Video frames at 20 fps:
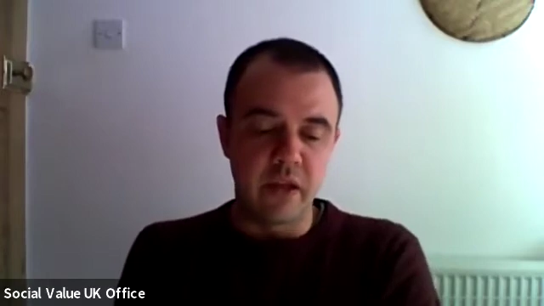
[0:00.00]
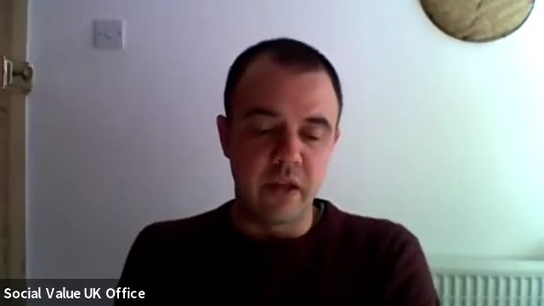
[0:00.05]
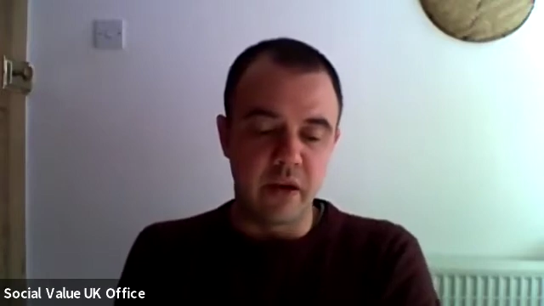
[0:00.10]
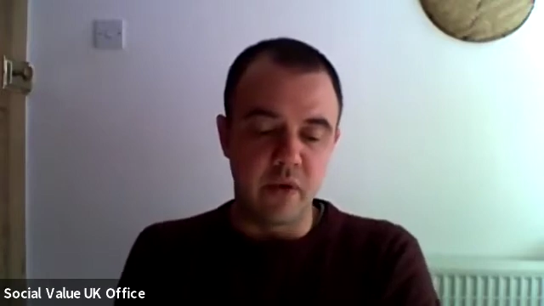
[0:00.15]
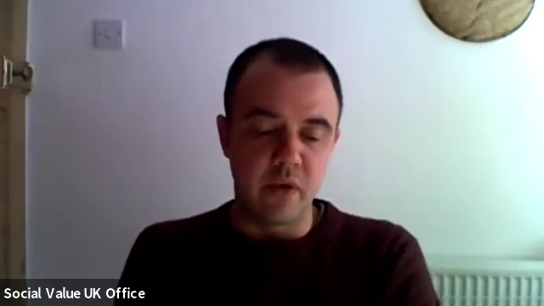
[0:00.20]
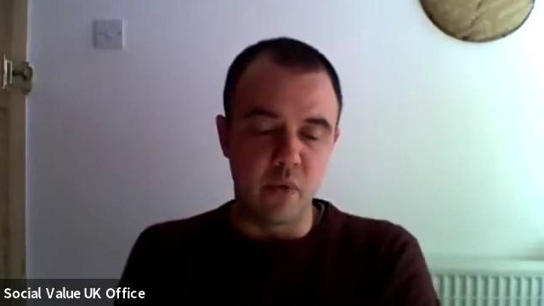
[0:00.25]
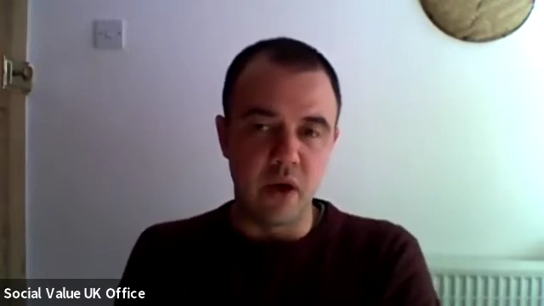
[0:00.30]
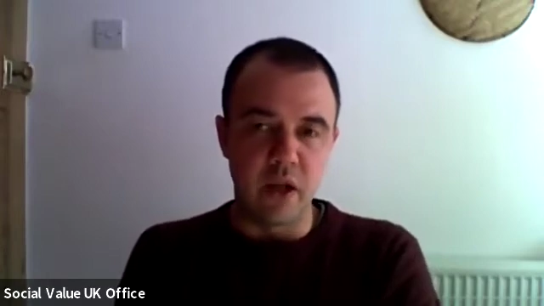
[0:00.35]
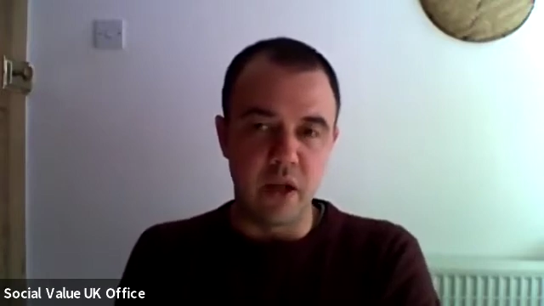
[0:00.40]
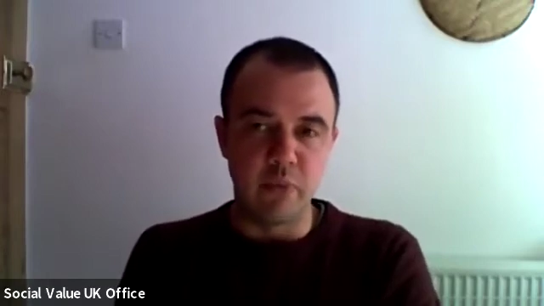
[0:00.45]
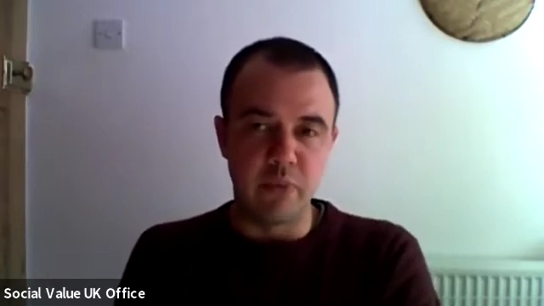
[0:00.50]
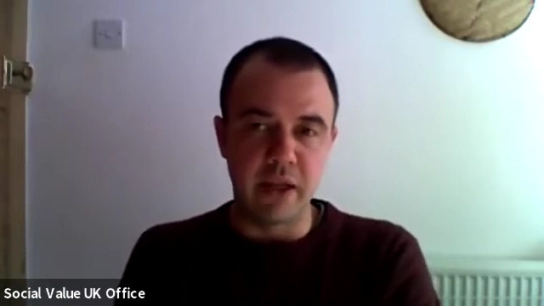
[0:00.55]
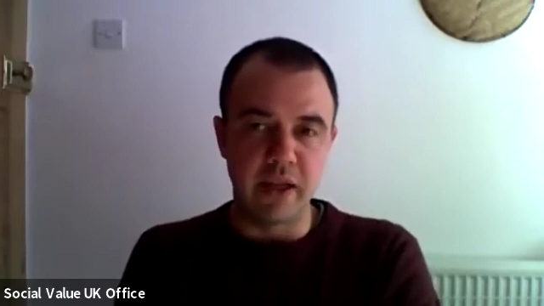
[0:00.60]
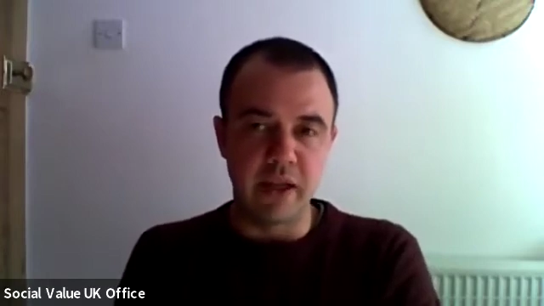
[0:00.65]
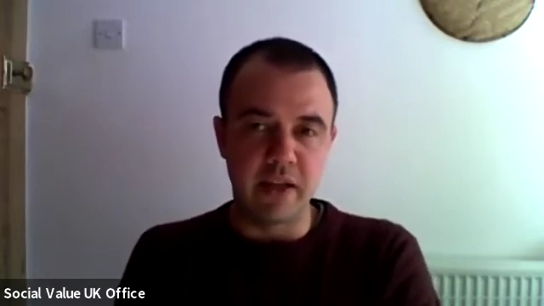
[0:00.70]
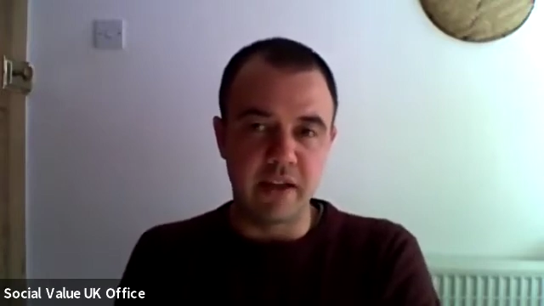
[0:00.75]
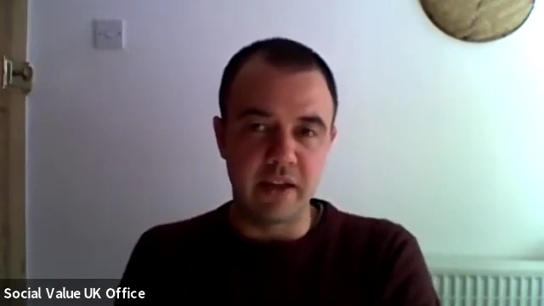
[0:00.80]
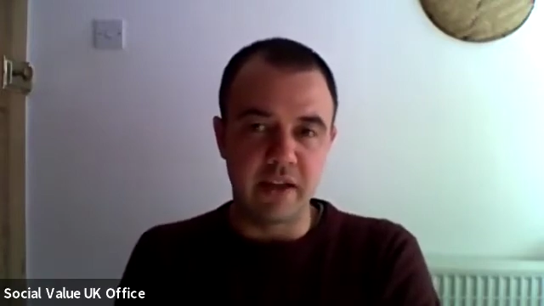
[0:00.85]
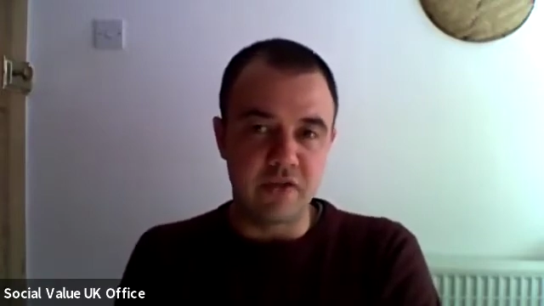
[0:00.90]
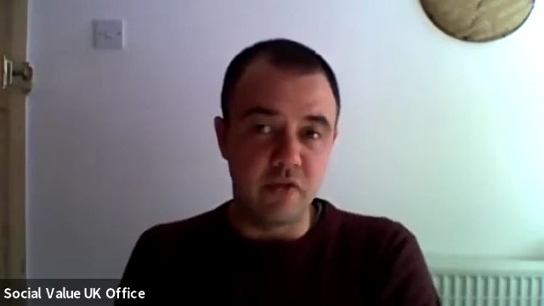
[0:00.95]
and
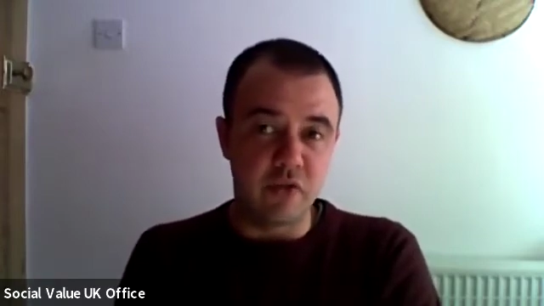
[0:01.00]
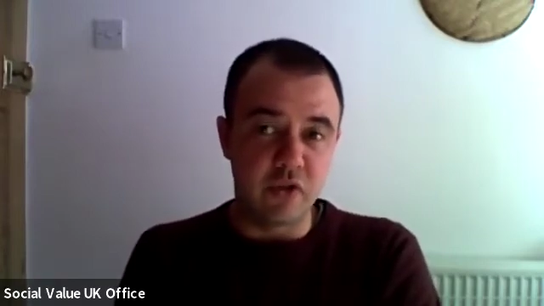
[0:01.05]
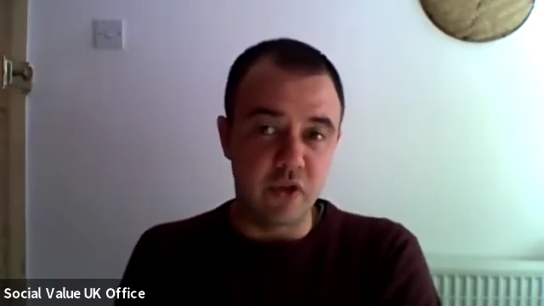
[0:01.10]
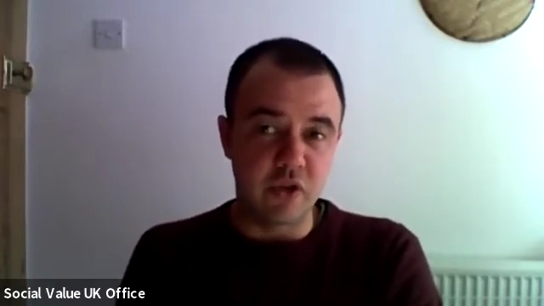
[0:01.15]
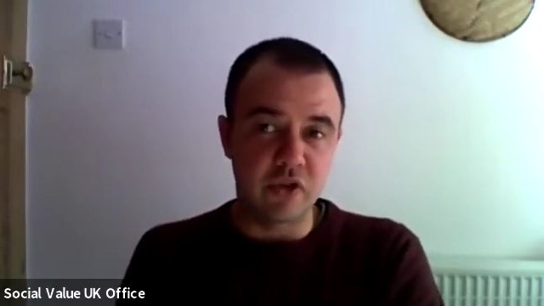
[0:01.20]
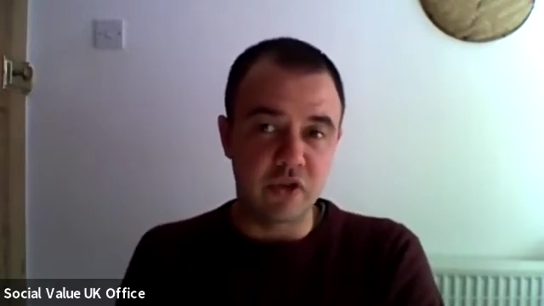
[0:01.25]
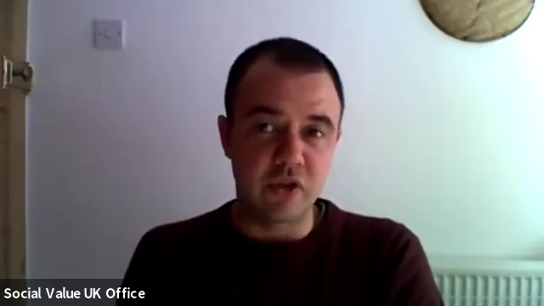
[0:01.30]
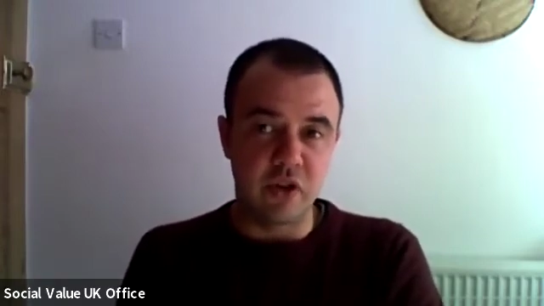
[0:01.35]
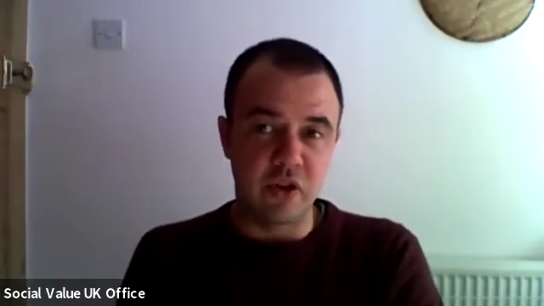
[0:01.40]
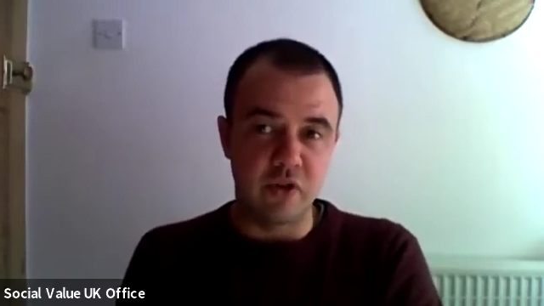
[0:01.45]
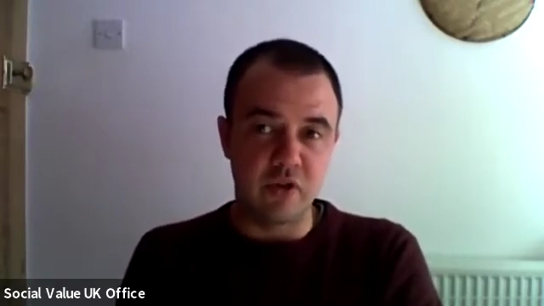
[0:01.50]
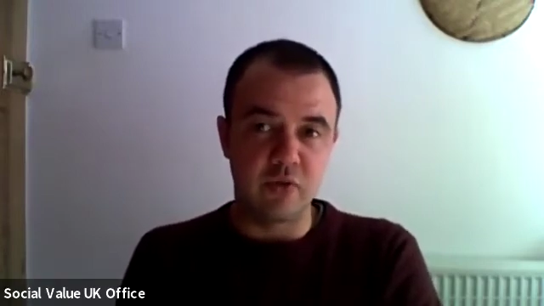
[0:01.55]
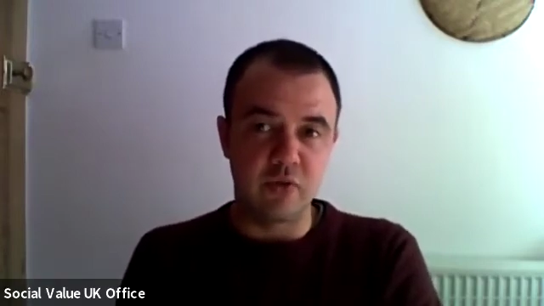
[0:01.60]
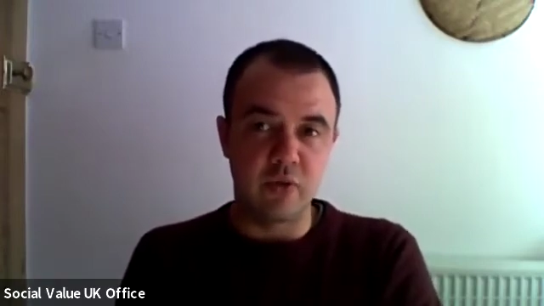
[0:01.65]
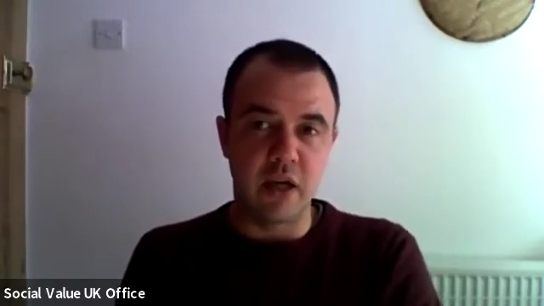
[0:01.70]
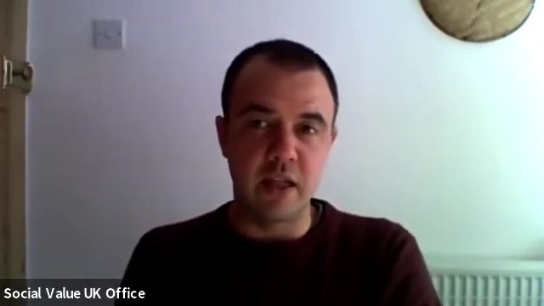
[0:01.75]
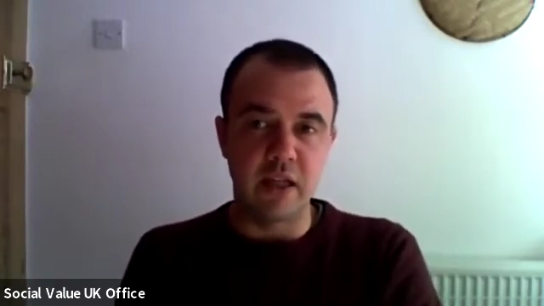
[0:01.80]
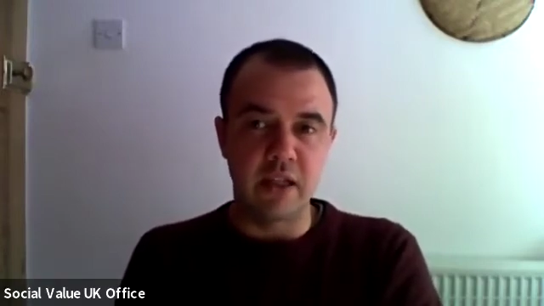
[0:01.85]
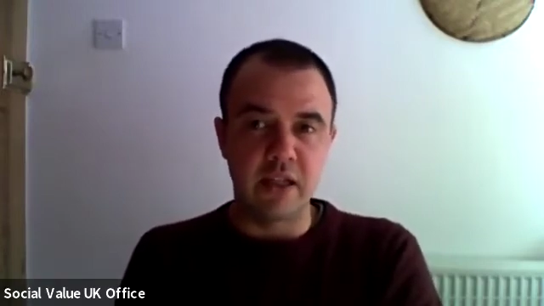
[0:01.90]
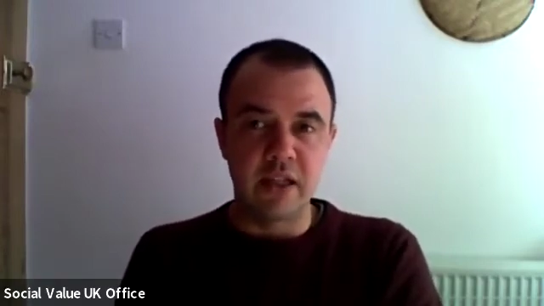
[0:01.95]
well-being, as you've touched on as
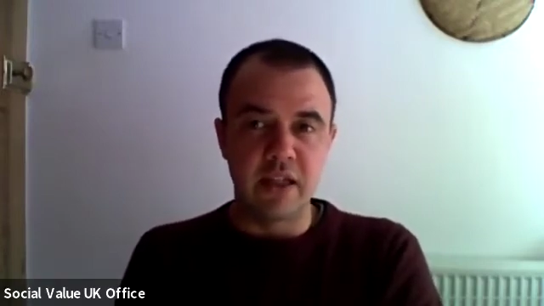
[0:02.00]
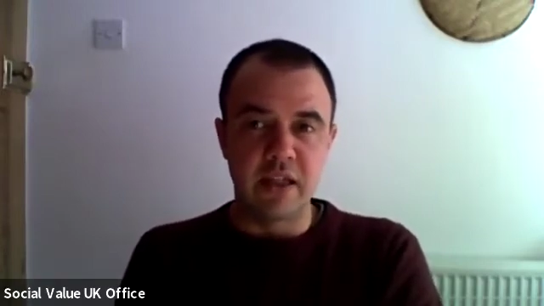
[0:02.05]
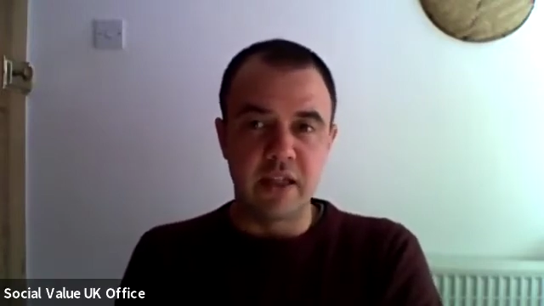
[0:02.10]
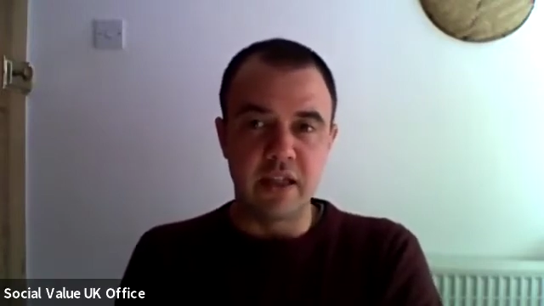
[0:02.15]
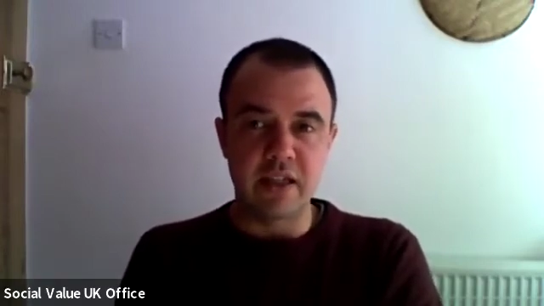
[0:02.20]
well.